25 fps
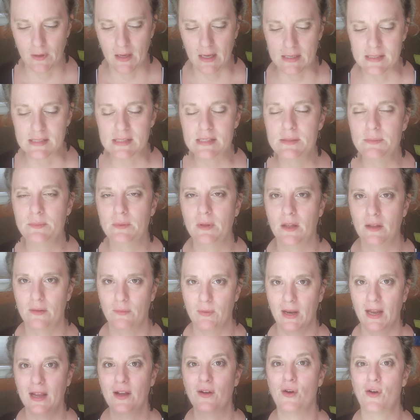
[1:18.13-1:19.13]
ex,
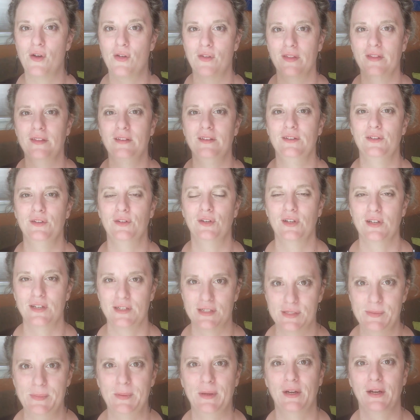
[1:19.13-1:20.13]
what I call your
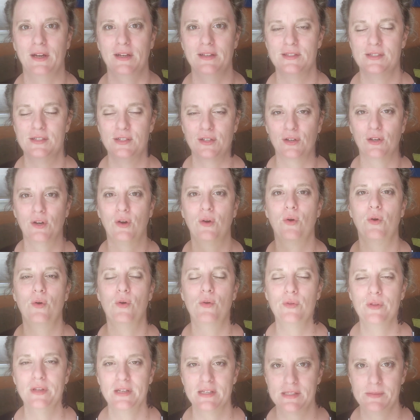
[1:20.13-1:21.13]
experience, your
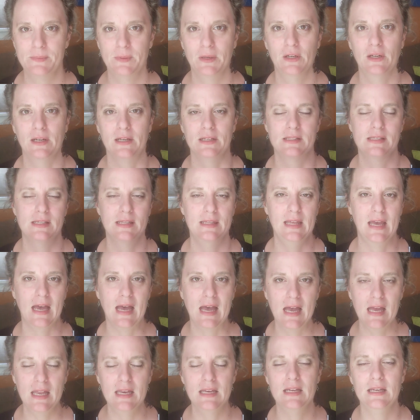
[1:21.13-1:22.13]
whole experience,
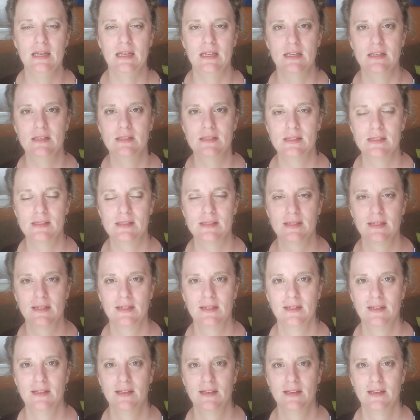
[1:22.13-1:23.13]
that is,
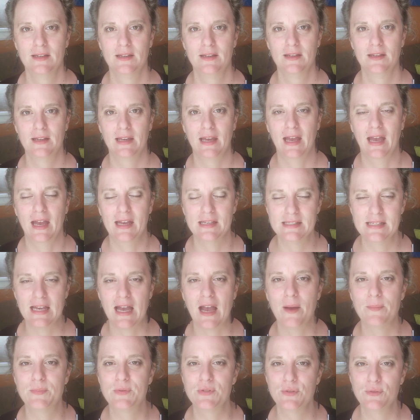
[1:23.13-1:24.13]
has
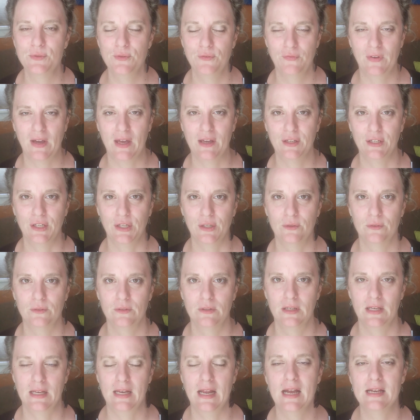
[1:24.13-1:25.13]
absolute value.
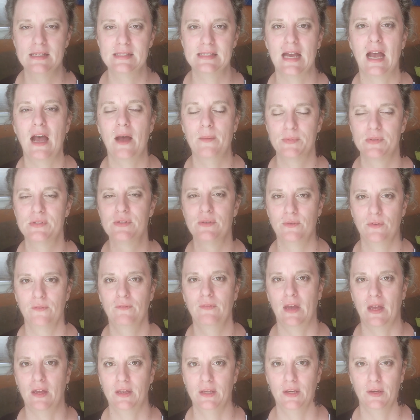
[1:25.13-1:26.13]
It has absolute
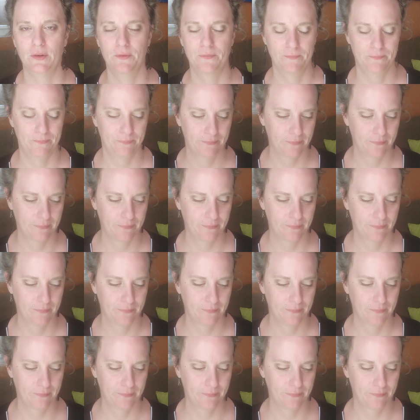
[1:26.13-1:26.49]
value.